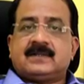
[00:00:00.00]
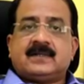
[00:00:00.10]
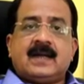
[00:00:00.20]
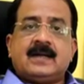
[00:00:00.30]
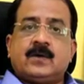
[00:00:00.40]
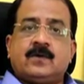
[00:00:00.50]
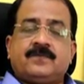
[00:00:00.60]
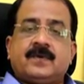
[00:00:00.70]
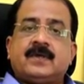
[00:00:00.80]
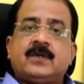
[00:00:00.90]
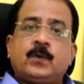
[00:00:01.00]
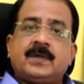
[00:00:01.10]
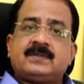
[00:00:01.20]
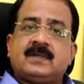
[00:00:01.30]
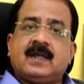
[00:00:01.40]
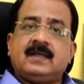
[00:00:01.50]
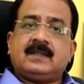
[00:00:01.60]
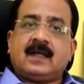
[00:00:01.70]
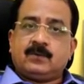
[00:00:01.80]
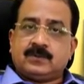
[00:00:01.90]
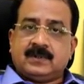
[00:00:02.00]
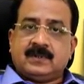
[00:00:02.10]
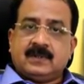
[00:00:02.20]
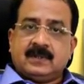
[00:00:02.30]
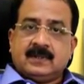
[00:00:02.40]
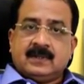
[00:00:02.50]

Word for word: the standard of QS 9000